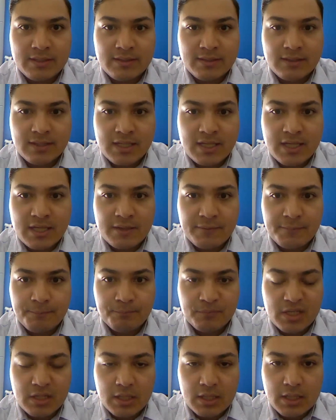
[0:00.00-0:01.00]
is there.
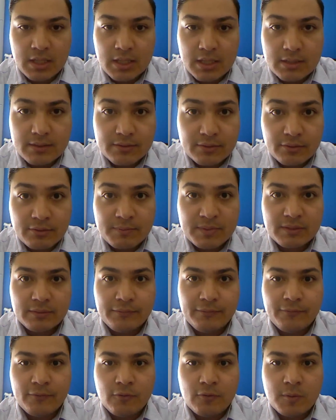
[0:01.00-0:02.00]
In terms of
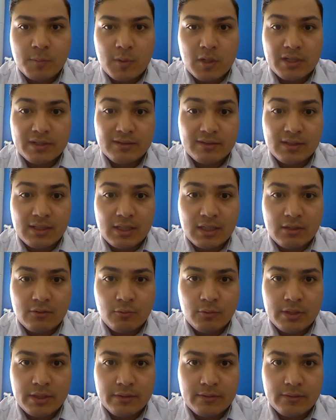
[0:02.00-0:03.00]
form, I think
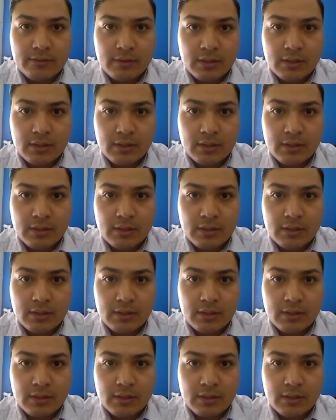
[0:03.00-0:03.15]
with